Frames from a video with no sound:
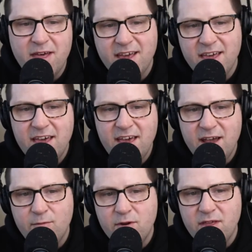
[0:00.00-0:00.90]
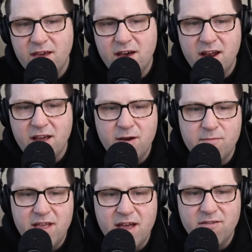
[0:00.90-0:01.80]
like it really kind of
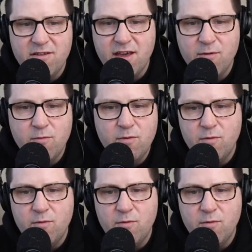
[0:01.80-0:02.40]
comes down to like